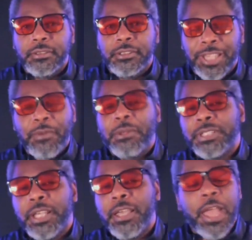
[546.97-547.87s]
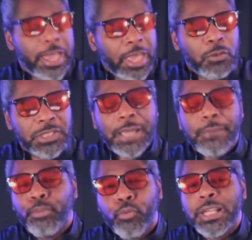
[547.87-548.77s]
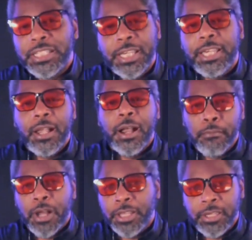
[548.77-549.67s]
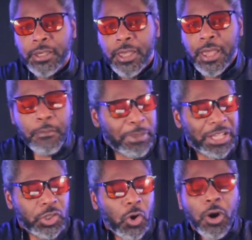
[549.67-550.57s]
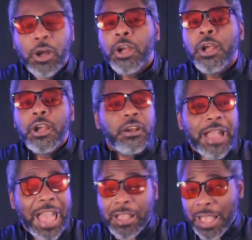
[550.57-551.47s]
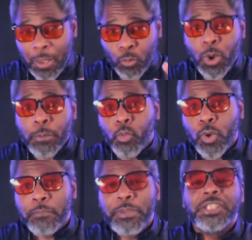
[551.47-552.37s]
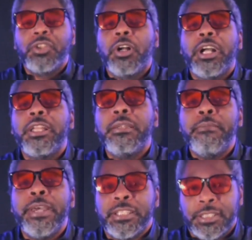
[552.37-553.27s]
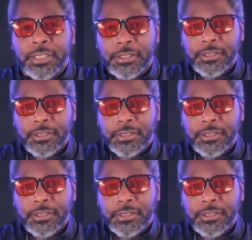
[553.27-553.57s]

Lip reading: You get what I'm saying? It was like printing money. Pixar, at one point, Pixar couldn't miss.